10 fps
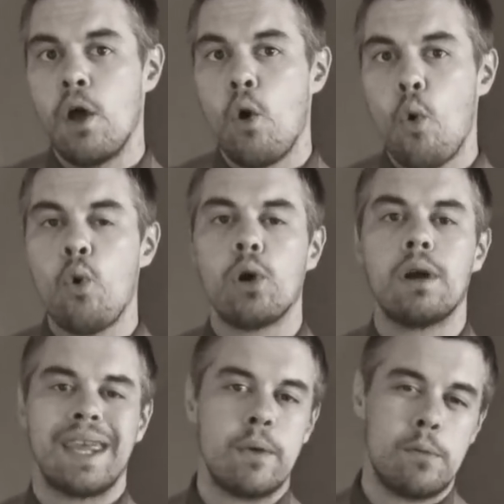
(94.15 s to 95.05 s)
or
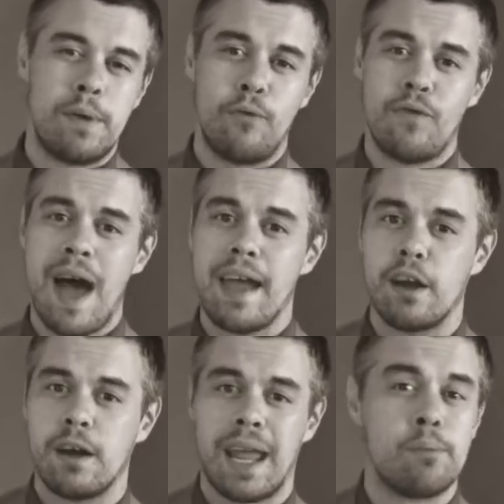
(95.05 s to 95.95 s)
he would be
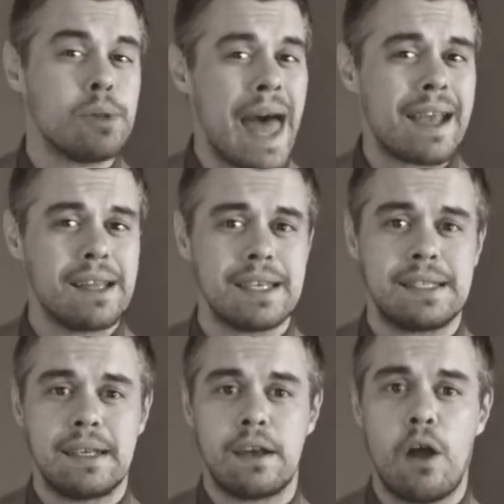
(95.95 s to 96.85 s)
fired and
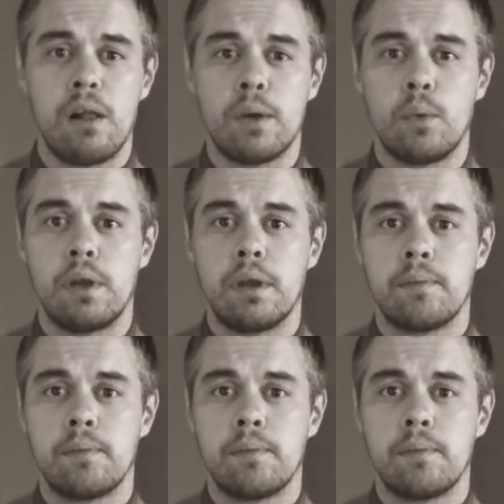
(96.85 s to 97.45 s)
blacklisted in Hollywood.